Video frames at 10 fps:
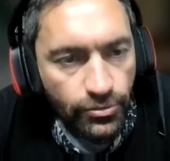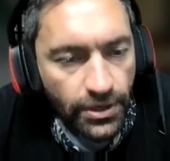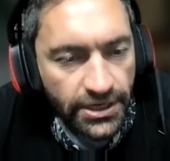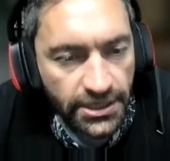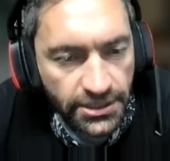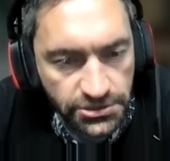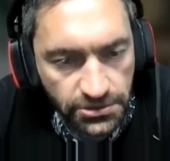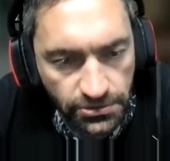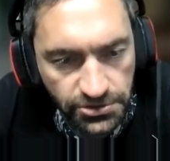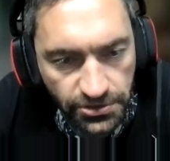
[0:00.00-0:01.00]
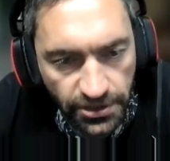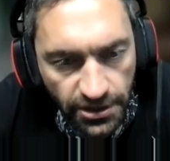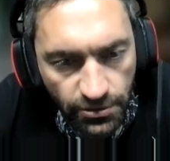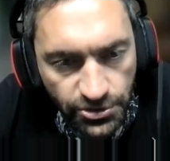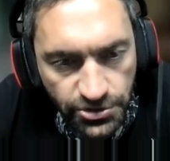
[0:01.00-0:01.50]
I just answered that
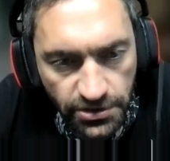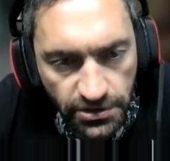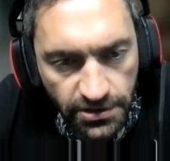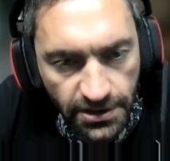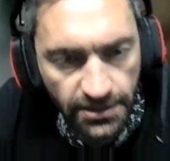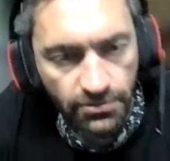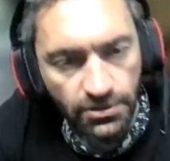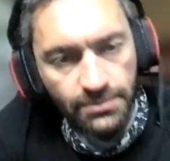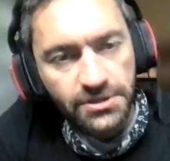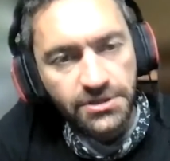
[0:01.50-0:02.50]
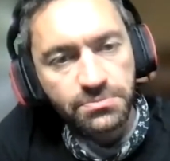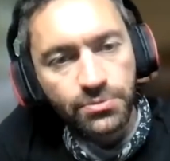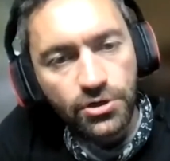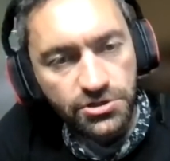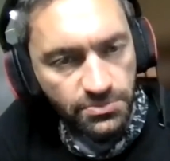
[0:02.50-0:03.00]
question in Telegram. There's
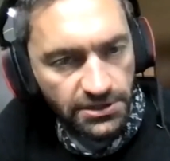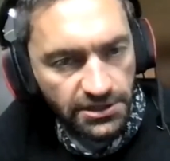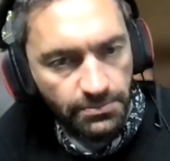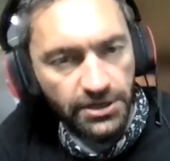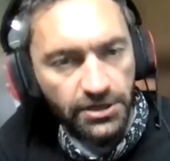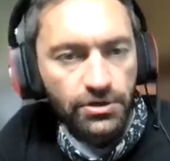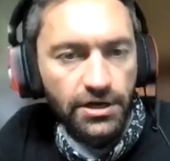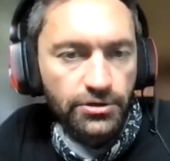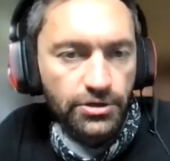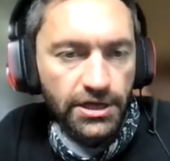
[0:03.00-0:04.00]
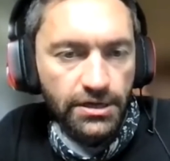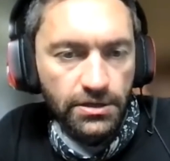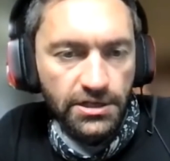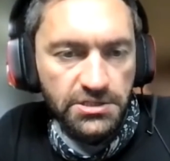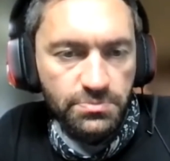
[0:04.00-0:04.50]
approximately, depending on how you count,
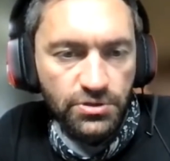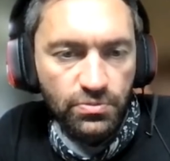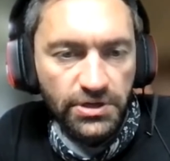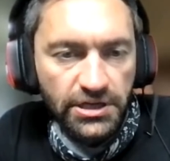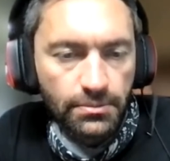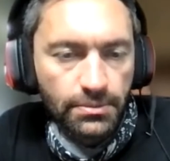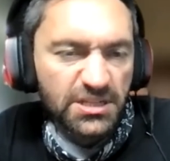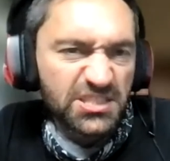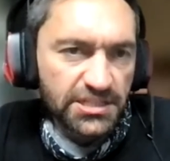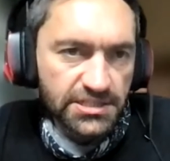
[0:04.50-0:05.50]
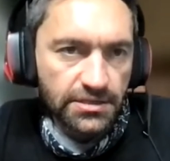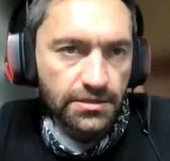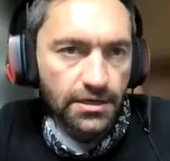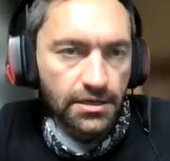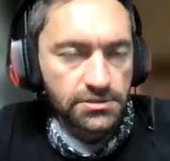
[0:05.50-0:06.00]
there's between about
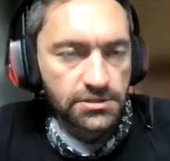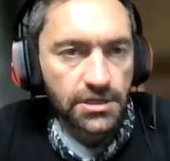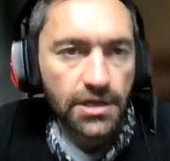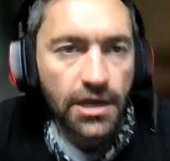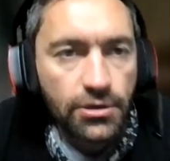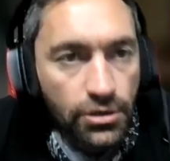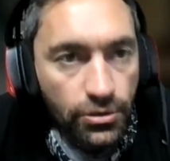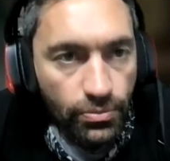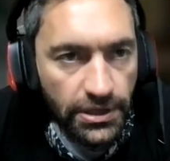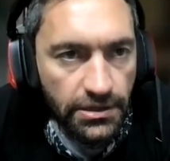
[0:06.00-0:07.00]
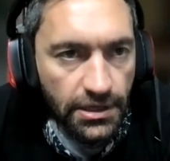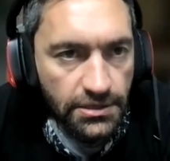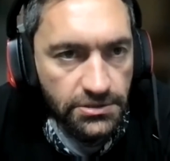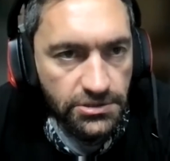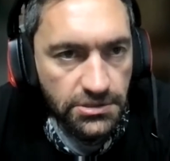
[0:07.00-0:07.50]
$60,000 and
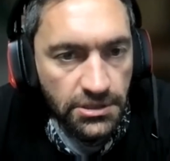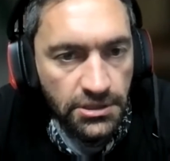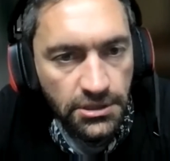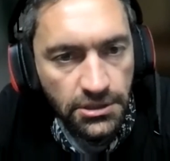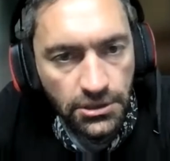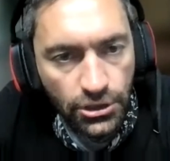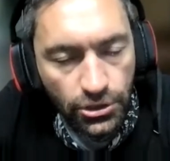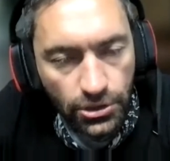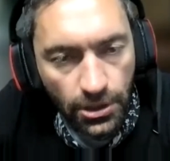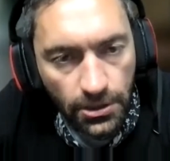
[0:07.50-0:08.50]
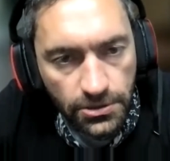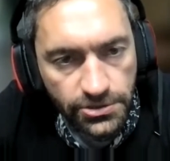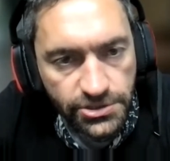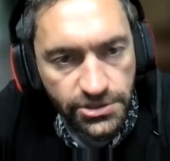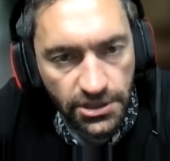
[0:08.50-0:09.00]

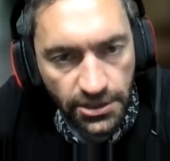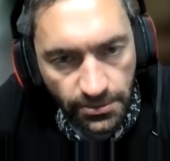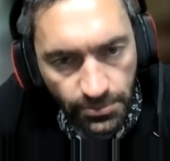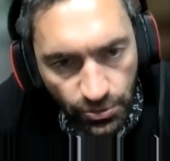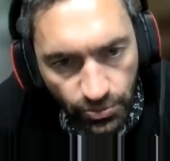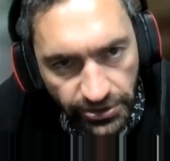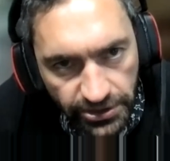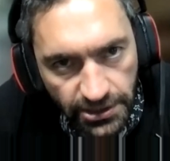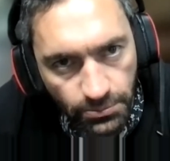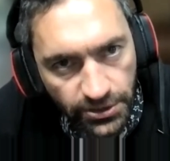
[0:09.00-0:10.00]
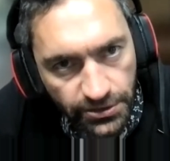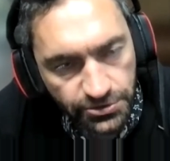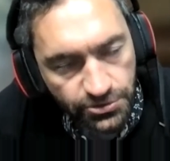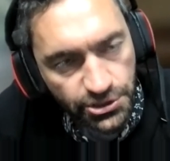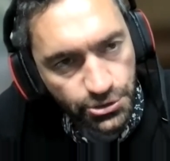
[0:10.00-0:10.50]
$120,000 between the Team Toast
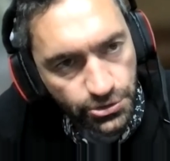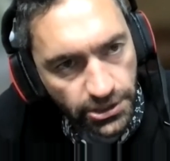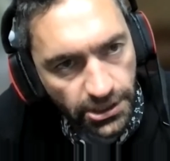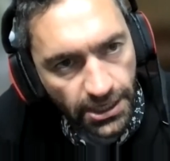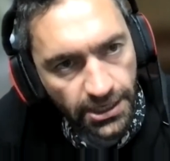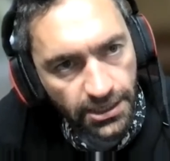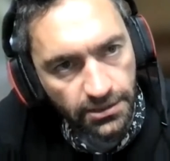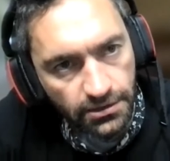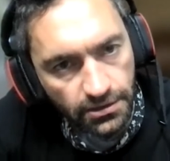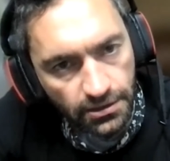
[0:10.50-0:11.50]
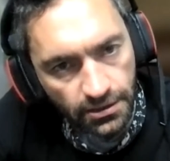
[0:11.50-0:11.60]
treasury and